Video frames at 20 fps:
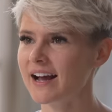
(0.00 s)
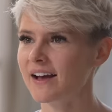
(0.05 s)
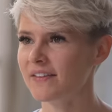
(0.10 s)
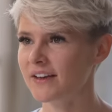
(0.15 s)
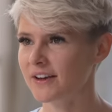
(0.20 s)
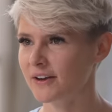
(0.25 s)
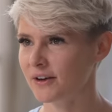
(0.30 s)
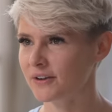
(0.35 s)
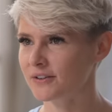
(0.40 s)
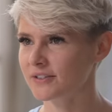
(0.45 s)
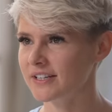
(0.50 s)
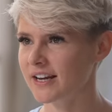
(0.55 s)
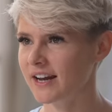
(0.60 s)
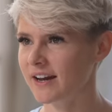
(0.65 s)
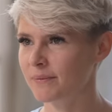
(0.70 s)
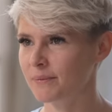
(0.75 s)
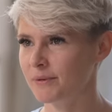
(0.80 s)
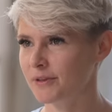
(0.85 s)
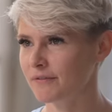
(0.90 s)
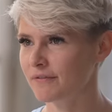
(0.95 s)
how that goes
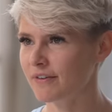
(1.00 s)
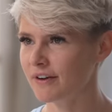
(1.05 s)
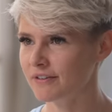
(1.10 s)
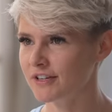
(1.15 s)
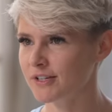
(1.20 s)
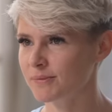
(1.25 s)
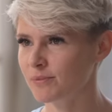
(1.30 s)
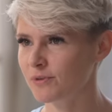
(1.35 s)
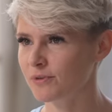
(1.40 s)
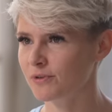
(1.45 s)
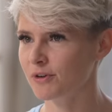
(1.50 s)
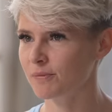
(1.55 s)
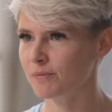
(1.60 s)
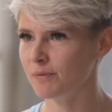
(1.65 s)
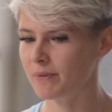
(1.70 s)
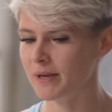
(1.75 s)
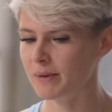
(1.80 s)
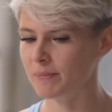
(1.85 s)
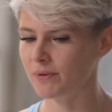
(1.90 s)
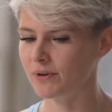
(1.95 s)
down with a very small group
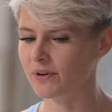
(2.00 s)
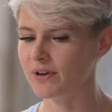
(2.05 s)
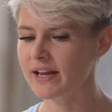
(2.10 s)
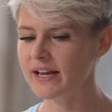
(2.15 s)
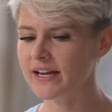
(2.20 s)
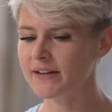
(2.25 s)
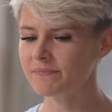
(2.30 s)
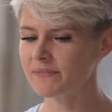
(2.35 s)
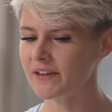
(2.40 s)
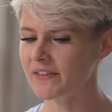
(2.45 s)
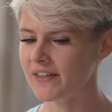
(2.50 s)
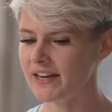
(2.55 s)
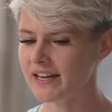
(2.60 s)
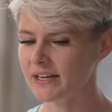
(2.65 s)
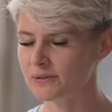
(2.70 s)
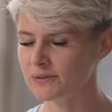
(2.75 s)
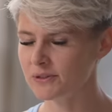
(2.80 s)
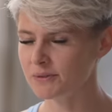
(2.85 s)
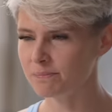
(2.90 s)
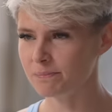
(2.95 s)
of people. And then
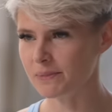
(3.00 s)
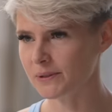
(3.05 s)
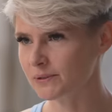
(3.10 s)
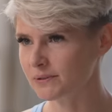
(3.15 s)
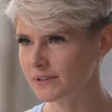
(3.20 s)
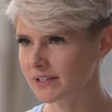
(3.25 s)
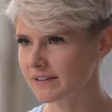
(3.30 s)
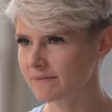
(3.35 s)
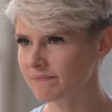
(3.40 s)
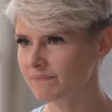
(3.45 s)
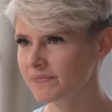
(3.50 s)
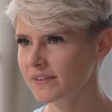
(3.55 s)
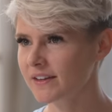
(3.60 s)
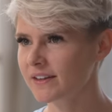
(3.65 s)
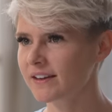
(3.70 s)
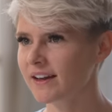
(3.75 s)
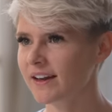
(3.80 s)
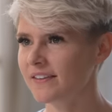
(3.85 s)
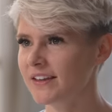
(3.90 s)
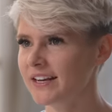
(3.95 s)
he'll just build it.
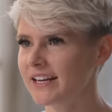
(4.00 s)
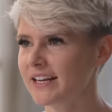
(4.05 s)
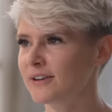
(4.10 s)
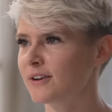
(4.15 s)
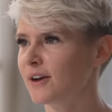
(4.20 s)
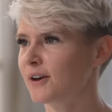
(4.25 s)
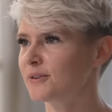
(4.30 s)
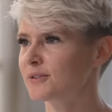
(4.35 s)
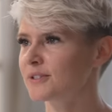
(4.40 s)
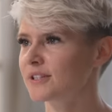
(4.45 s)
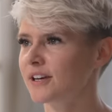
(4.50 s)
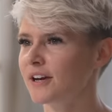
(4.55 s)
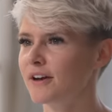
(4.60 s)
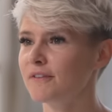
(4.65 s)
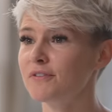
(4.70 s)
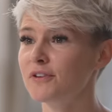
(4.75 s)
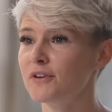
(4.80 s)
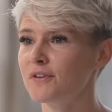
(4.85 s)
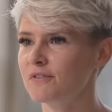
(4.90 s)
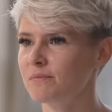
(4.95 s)
And then he knows that a
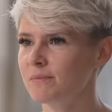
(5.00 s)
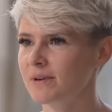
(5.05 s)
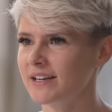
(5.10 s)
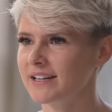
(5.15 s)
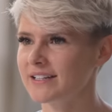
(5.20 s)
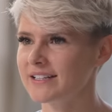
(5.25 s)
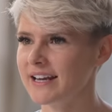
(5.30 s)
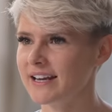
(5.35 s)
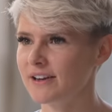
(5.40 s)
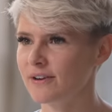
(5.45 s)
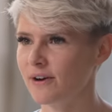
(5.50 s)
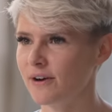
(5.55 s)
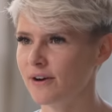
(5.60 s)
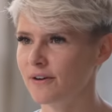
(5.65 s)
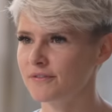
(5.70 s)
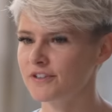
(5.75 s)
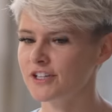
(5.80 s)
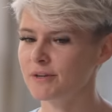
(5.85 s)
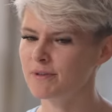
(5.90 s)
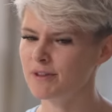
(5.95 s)
few of them are going to take
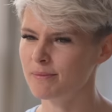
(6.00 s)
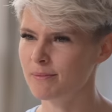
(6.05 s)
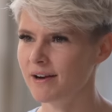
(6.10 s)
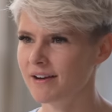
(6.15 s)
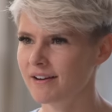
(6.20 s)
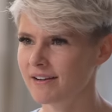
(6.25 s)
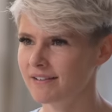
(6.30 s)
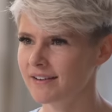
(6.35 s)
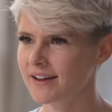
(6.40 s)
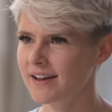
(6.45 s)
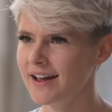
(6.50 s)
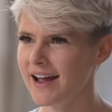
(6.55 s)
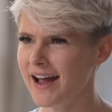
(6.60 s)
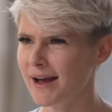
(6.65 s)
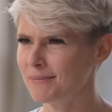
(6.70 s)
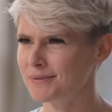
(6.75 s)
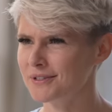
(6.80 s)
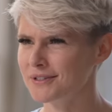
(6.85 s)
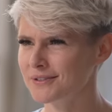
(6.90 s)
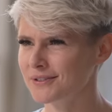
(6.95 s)
off. Some of them aren't.
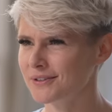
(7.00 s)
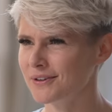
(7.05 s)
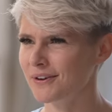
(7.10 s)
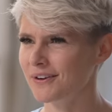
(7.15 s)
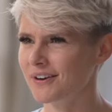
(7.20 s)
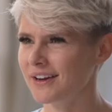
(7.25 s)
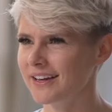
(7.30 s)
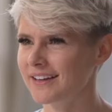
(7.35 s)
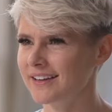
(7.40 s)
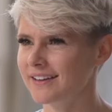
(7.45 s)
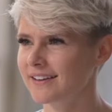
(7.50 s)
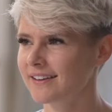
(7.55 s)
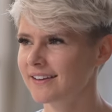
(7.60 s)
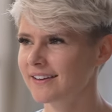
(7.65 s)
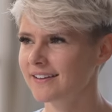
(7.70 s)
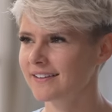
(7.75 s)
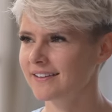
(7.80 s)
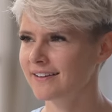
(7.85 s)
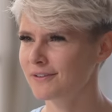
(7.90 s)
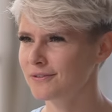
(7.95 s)
Amazon's got like
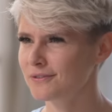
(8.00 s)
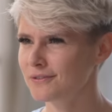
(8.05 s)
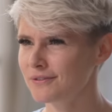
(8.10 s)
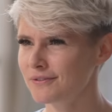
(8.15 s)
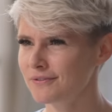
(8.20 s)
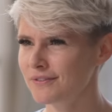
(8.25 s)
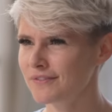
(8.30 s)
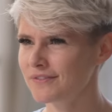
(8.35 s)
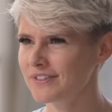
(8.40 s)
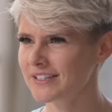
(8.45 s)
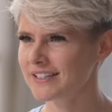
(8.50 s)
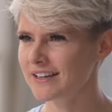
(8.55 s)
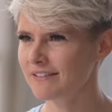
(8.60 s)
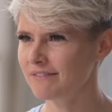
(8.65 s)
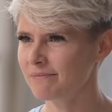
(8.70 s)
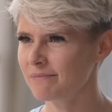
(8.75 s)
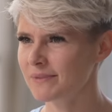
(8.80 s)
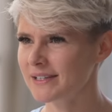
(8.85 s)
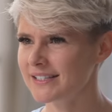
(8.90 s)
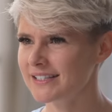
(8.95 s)

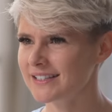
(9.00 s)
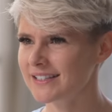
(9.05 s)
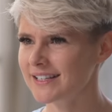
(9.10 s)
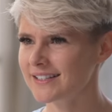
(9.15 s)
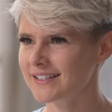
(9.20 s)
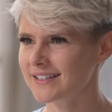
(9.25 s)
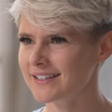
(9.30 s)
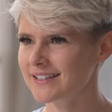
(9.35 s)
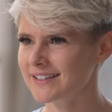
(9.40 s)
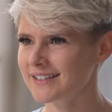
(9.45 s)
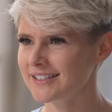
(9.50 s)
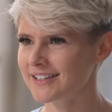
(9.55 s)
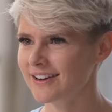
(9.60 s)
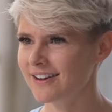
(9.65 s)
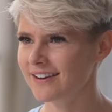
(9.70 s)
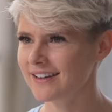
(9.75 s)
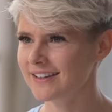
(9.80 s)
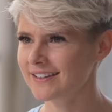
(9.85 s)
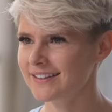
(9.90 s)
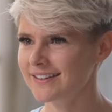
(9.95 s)
157 businesses that it
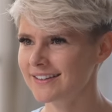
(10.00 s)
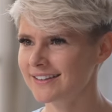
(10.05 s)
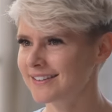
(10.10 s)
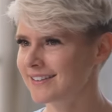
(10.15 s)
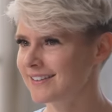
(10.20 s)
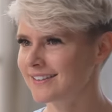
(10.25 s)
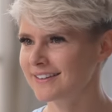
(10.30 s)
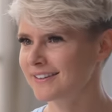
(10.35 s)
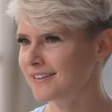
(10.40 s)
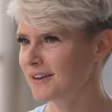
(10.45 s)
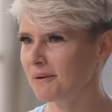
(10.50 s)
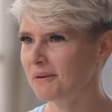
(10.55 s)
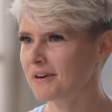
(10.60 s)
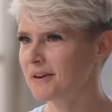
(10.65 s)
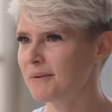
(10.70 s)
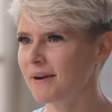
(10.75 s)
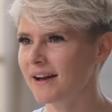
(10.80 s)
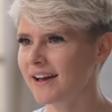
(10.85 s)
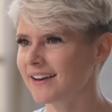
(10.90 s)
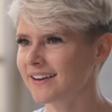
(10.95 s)
started that didn't go
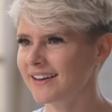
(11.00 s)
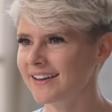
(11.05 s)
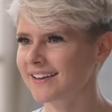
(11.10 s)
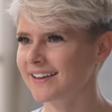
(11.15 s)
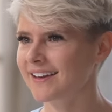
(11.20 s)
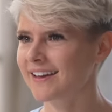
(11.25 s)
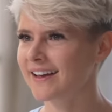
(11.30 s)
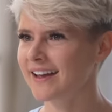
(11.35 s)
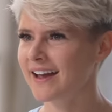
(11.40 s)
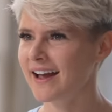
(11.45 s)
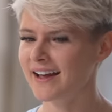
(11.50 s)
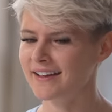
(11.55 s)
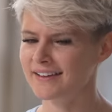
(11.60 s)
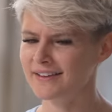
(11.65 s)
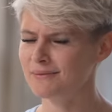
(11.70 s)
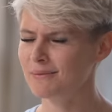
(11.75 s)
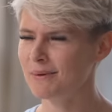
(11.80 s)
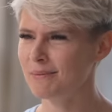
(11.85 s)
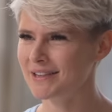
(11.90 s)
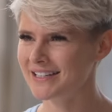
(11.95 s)
anywhere. Like,
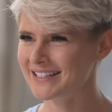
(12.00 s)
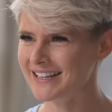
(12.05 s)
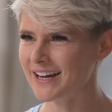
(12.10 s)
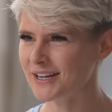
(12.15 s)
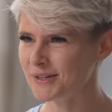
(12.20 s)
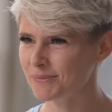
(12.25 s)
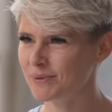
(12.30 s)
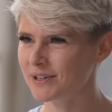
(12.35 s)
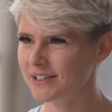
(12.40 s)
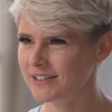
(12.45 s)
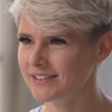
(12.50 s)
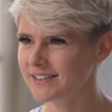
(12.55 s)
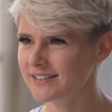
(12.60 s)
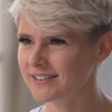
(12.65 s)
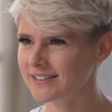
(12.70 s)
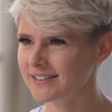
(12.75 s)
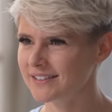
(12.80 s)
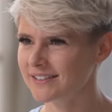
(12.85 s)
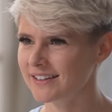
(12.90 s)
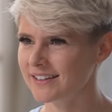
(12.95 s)
you remember the dash
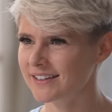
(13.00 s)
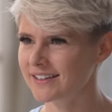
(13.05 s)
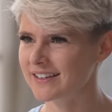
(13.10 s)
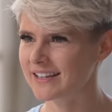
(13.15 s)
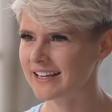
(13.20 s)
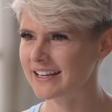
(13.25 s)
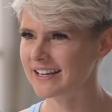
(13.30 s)
buttons and